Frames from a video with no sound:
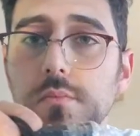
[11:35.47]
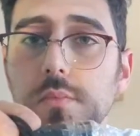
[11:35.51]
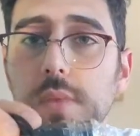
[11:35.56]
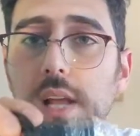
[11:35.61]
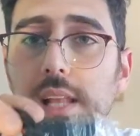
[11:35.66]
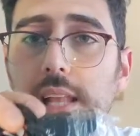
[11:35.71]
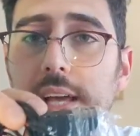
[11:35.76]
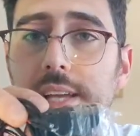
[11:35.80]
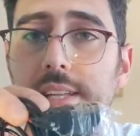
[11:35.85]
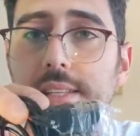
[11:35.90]

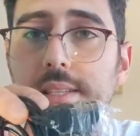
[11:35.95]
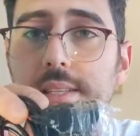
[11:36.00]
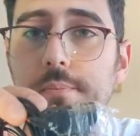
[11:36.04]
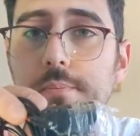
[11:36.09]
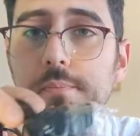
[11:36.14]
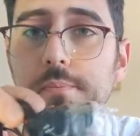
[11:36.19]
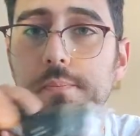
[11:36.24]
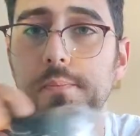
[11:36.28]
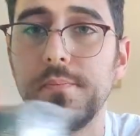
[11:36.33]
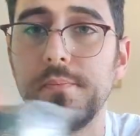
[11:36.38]
Light,
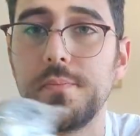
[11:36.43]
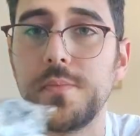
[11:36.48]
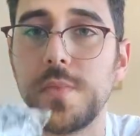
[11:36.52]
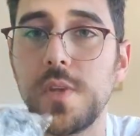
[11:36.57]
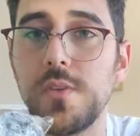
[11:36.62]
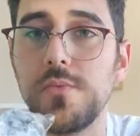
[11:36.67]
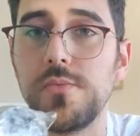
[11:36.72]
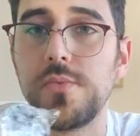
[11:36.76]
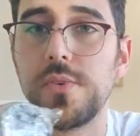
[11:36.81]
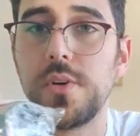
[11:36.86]

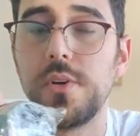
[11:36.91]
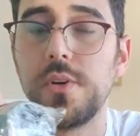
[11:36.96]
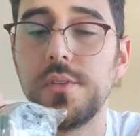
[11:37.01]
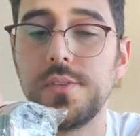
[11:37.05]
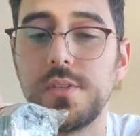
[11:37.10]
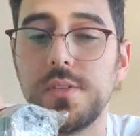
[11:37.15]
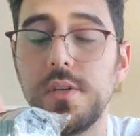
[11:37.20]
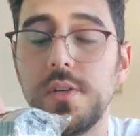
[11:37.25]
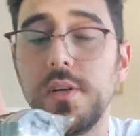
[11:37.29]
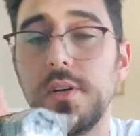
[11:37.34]

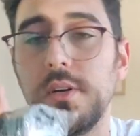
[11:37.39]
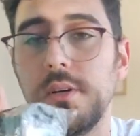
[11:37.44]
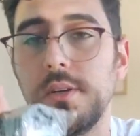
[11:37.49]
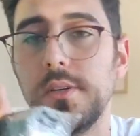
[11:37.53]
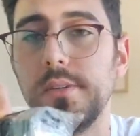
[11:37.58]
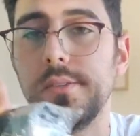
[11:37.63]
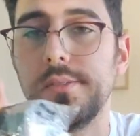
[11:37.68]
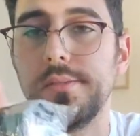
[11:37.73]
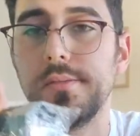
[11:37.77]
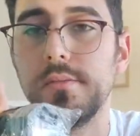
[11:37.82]
front
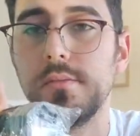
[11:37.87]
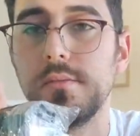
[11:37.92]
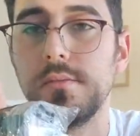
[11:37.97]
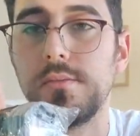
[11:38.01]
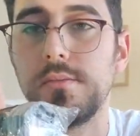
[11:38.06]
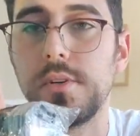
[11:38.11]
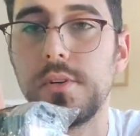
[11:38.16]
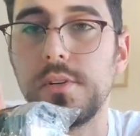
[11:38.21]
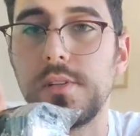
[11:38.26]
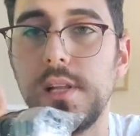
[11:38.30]

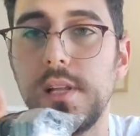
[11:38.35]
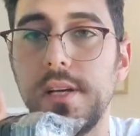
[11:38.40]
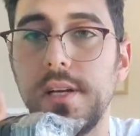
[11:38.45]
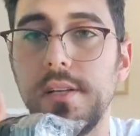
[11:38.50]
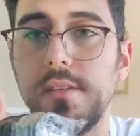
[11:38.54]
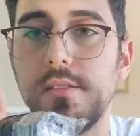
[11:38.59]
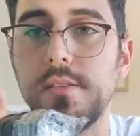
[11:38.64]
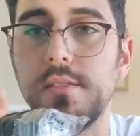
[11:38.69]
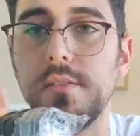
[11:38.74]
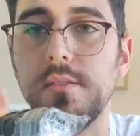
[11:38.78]

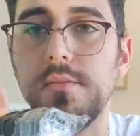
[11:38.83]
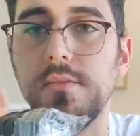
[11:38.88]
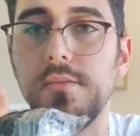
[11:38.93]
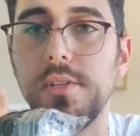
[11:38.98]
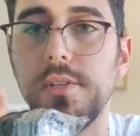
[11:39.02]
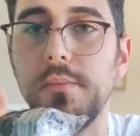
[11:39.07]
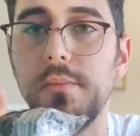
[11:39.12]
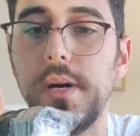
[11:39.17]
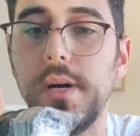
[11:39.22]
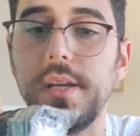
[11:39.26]
light for
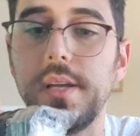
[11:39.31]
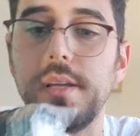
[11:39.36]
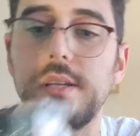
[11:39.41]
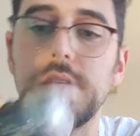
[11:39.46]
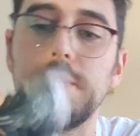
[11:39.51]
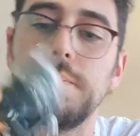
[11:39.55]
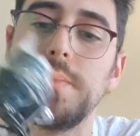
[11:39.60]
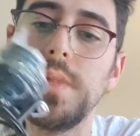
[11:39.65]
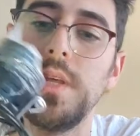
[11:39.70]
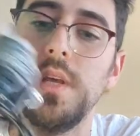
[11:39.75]
the
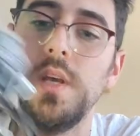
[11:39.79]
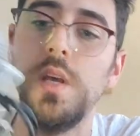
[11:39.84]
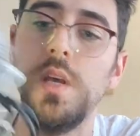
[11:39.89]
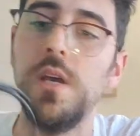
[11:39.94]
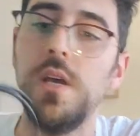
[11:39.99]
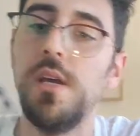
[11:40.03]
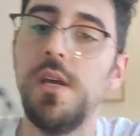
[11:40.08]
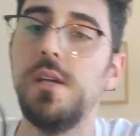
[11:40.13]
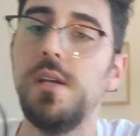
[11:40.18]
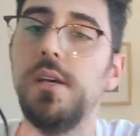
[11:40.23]
bike.
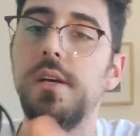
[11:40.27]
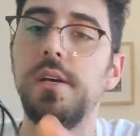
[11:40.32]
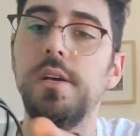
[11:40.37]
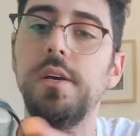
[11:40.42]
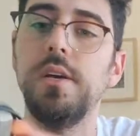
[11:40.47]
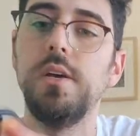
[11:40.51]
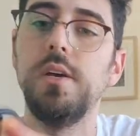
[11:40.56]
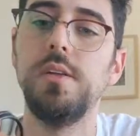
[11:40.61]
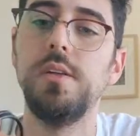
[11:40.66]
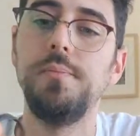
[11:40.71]

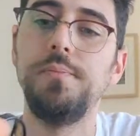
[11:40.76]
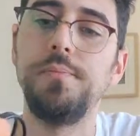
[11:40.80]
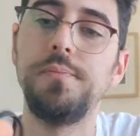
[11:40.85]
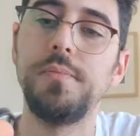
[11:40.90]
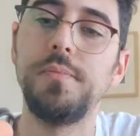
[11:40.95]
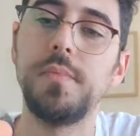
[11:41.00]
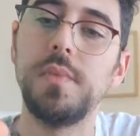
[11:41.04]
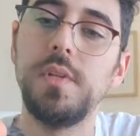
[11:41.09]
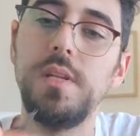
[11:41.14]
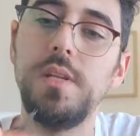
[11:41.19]

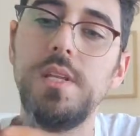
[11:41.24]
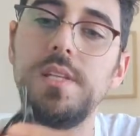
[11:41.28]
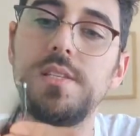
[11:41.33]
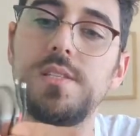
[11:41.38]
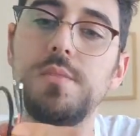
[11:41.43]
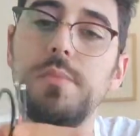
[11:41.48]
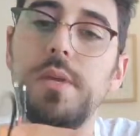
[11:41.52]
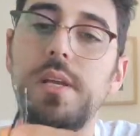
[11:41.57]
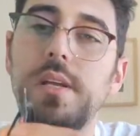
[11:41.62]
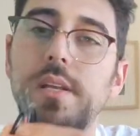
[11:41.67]
It needs
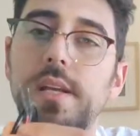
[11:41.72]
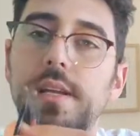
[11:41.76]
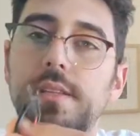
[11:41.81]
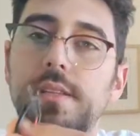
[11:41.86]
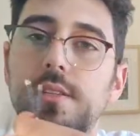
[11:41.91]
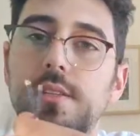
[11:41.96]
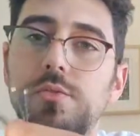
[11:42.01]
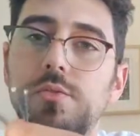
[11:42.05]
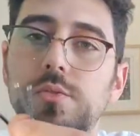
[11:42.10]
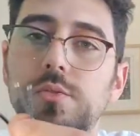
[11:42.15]
to be
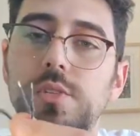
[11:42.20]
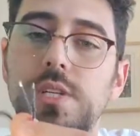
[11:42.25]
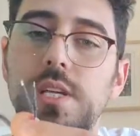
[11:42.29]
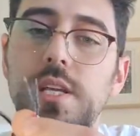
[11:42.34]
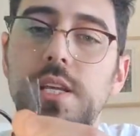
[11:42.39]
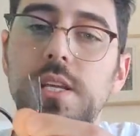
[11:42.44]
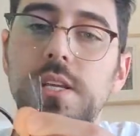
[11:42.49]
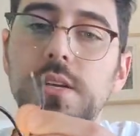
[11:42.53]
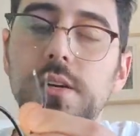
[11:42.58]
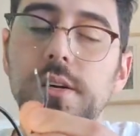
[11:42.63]
connected to
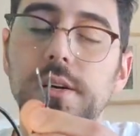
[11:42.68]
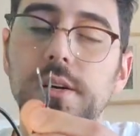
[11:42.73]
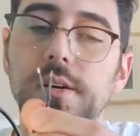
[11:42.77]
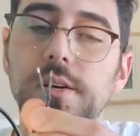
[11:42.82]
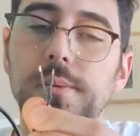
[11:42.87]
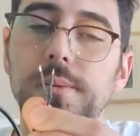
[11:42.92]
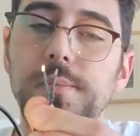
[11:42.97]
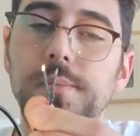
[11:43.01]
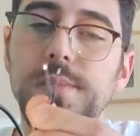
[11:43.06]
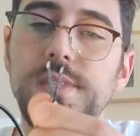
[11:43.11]
the
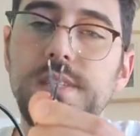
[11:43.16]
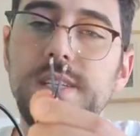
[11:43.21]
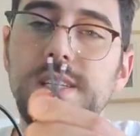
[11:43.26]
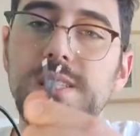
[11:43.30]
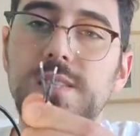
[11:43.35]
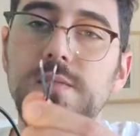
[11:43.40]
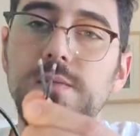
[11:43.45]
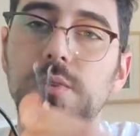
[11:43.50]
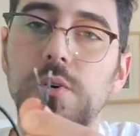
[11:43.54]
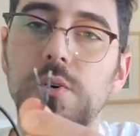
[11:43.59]

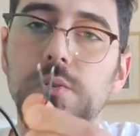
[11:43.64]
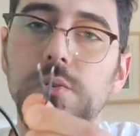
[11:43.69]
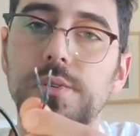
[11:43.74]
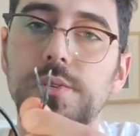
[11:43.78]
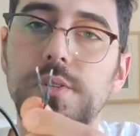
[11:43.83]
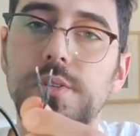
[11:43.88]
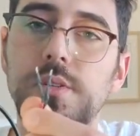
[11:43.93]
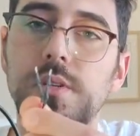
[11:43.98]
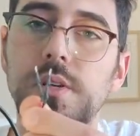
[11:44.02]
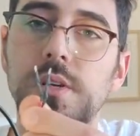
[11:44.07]
6 volt